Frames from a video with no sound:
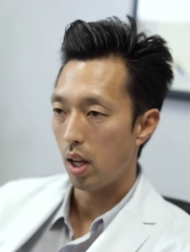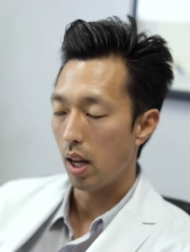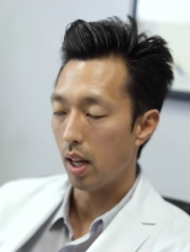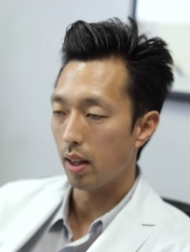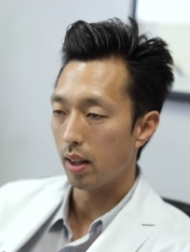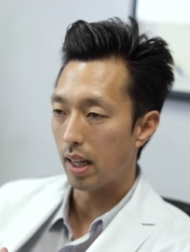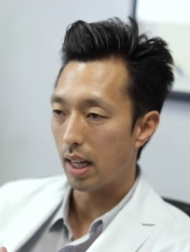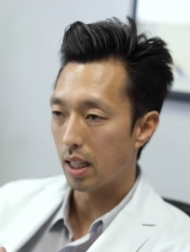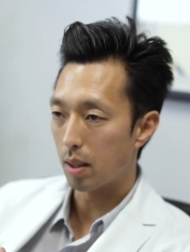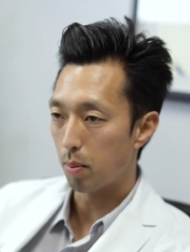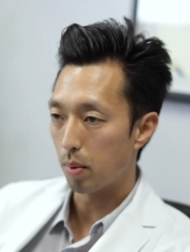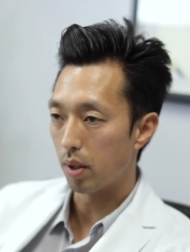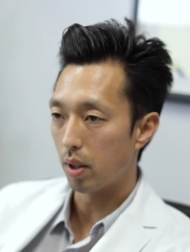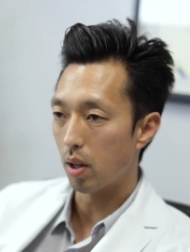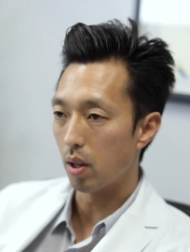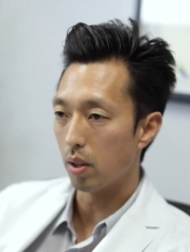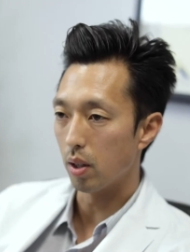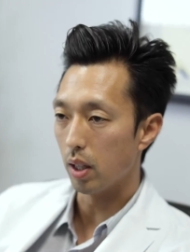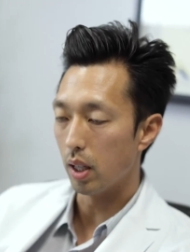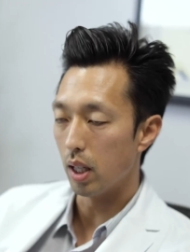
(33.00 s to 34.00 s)
And last but
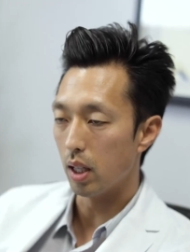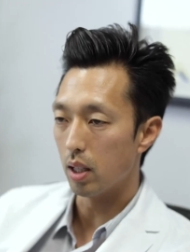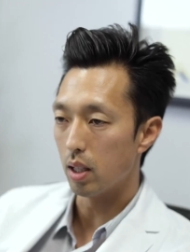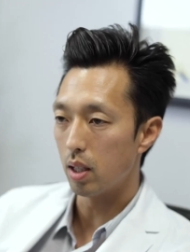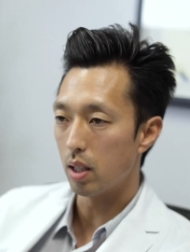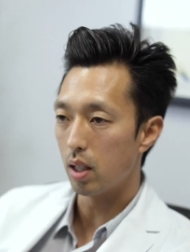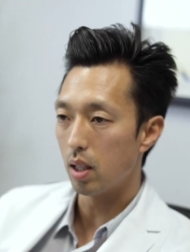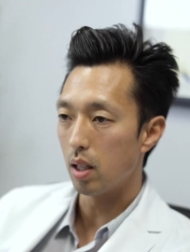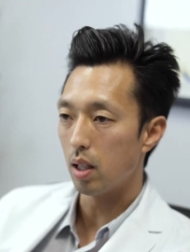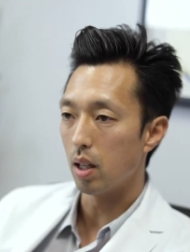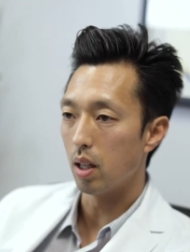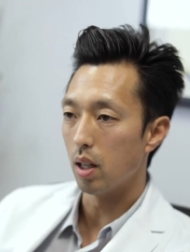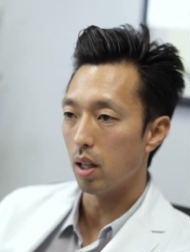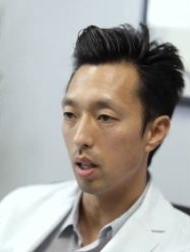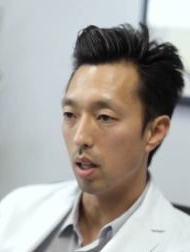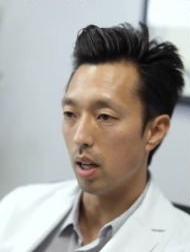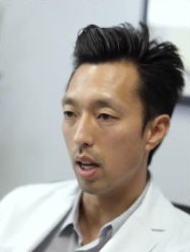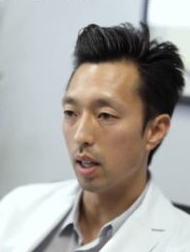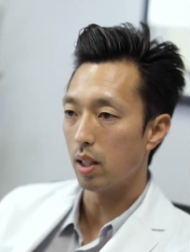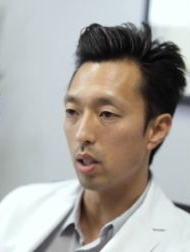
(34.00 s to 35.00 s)
not least,
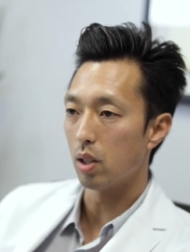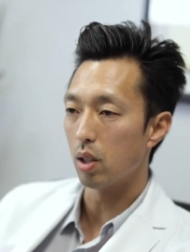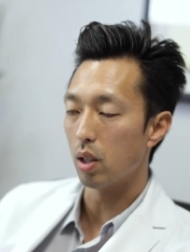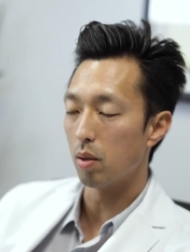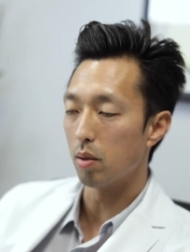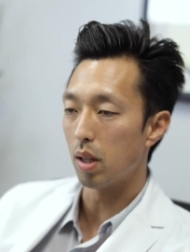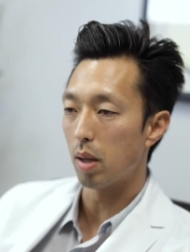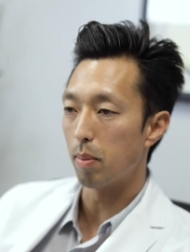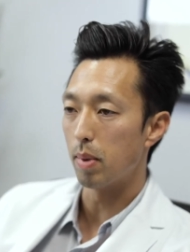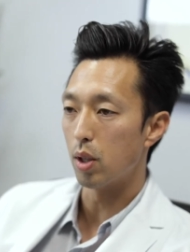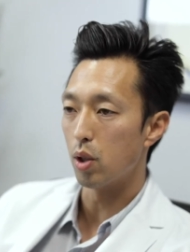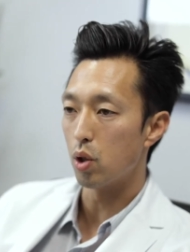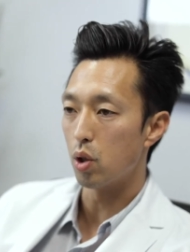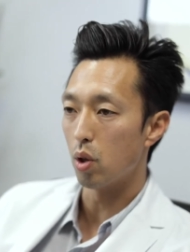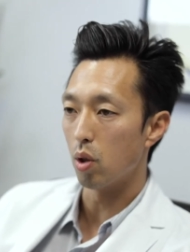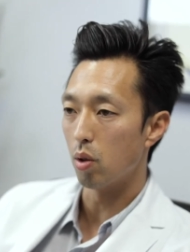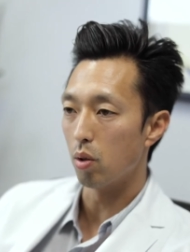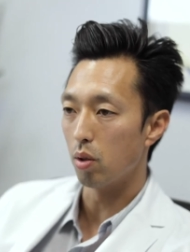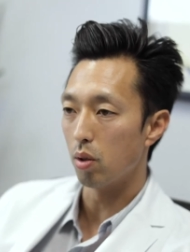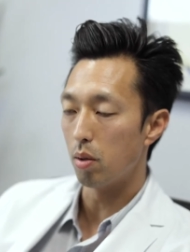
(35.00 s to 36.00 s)
uh, exosomes have been
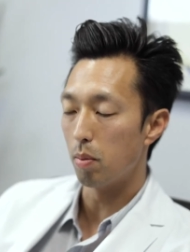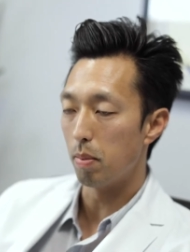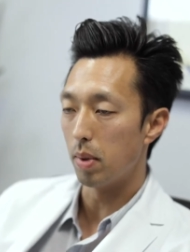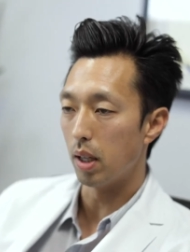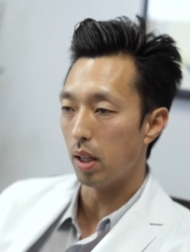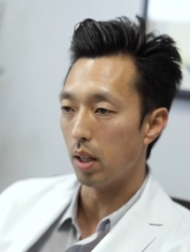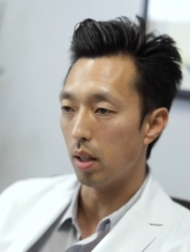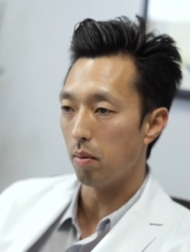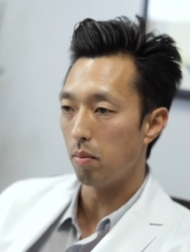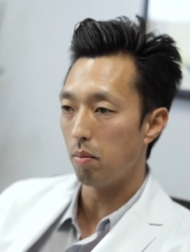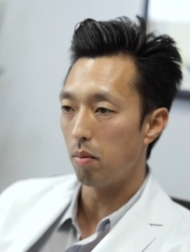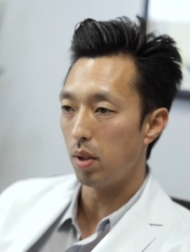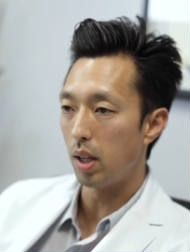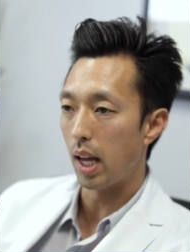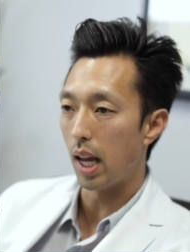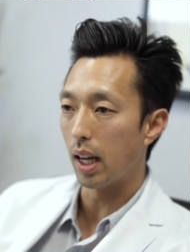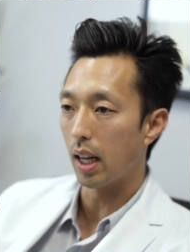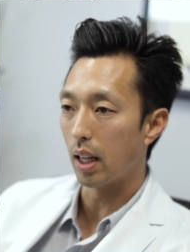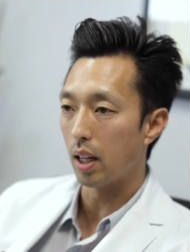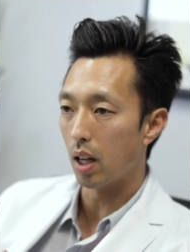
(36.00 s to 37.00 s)
shown to be
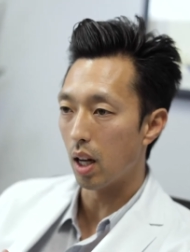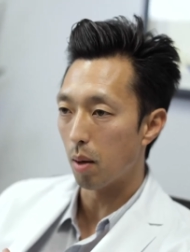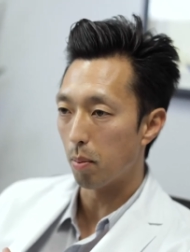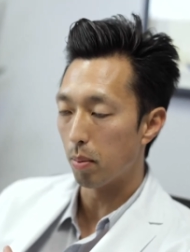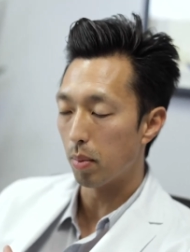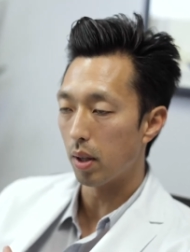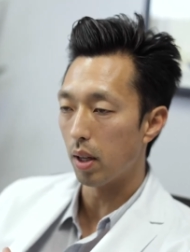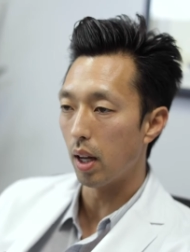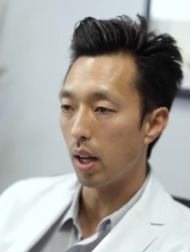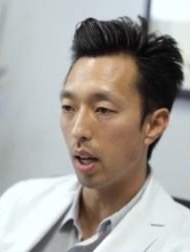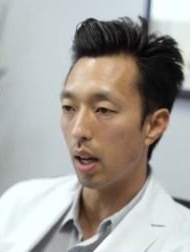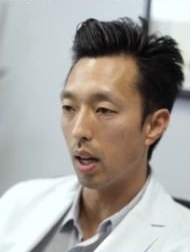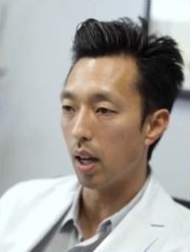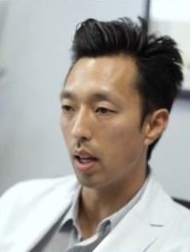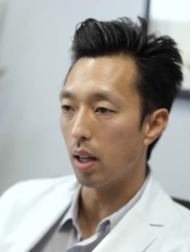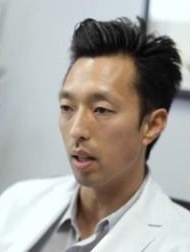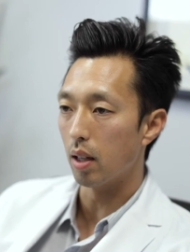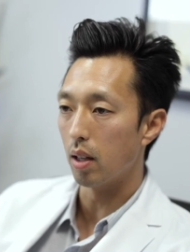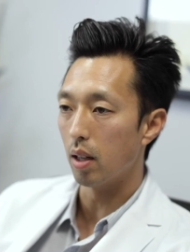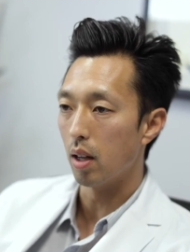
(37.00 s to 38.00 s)
taken up
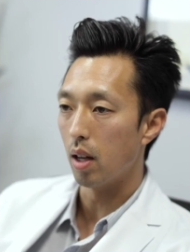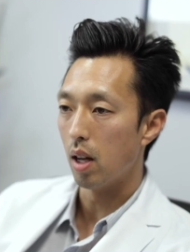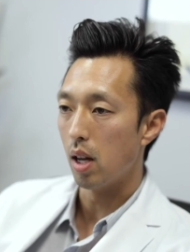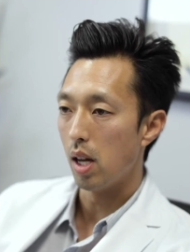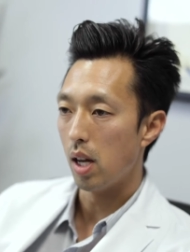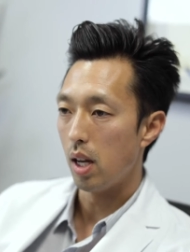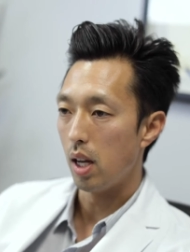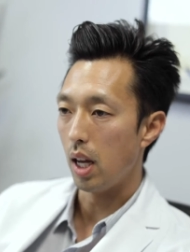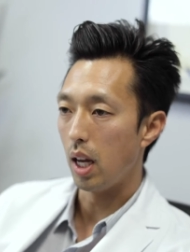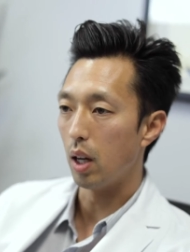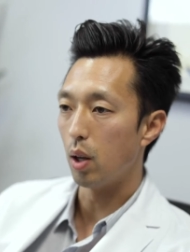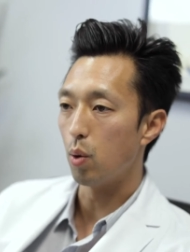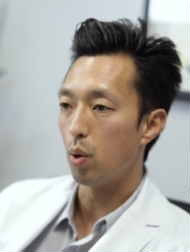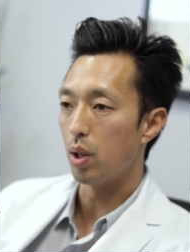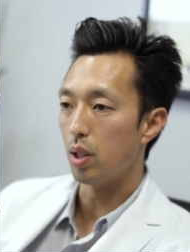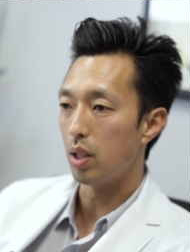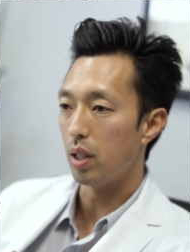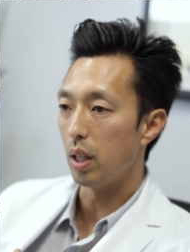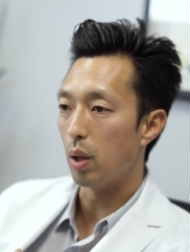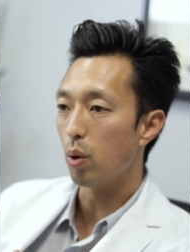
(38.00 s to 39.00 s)
and
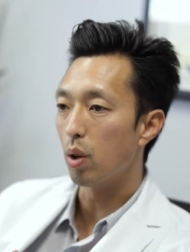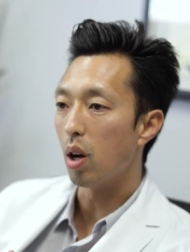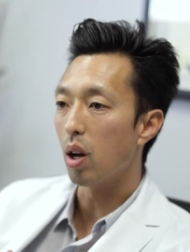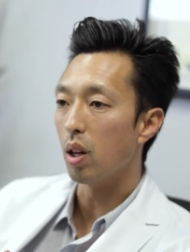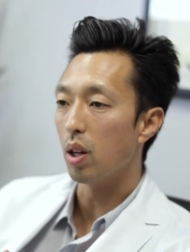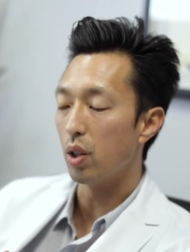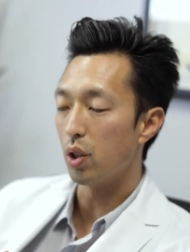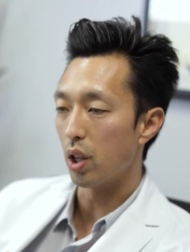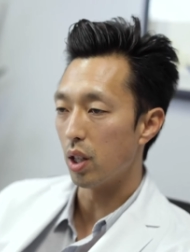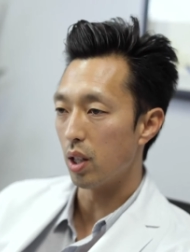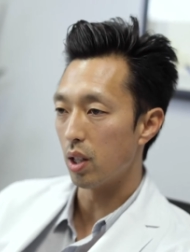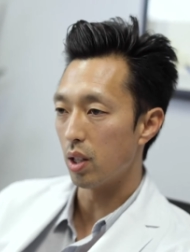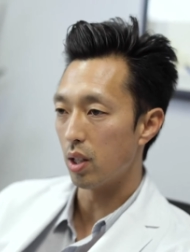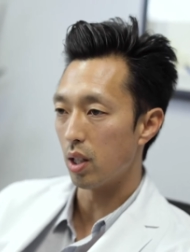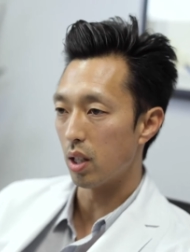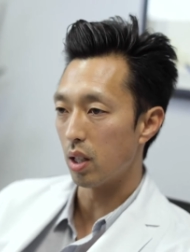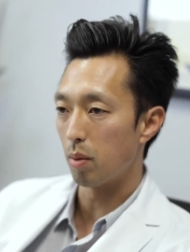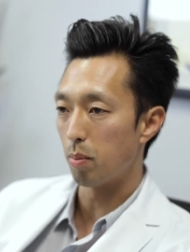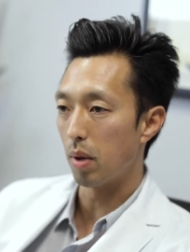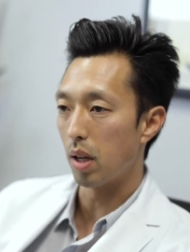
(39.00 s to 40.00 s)
increased
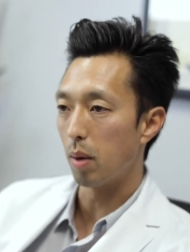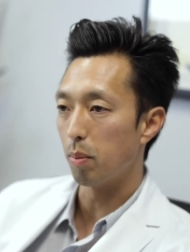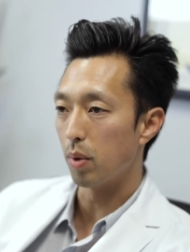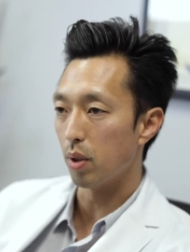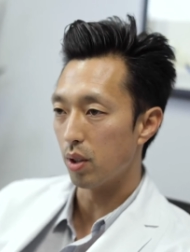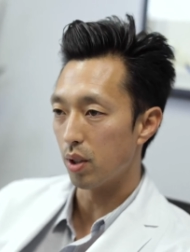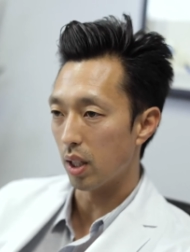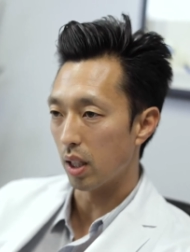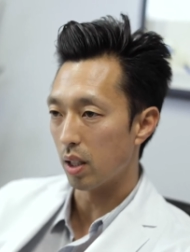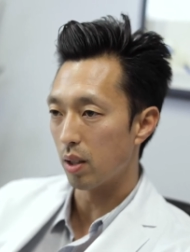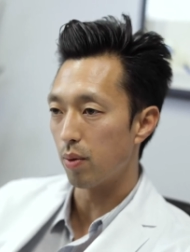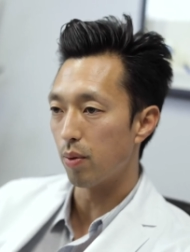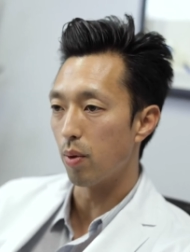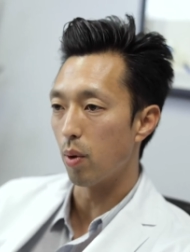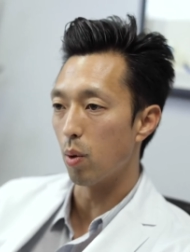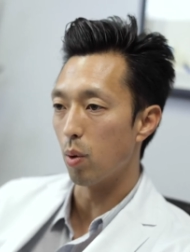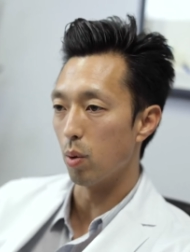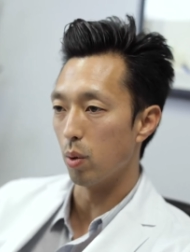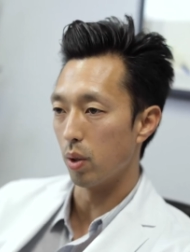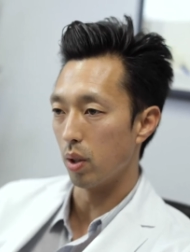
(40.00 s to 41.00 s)
neocollagenesis by up to
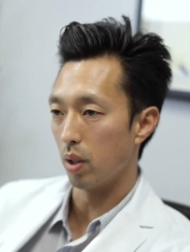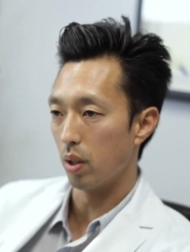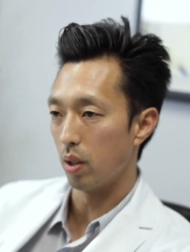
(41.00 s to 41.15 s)
sixfold.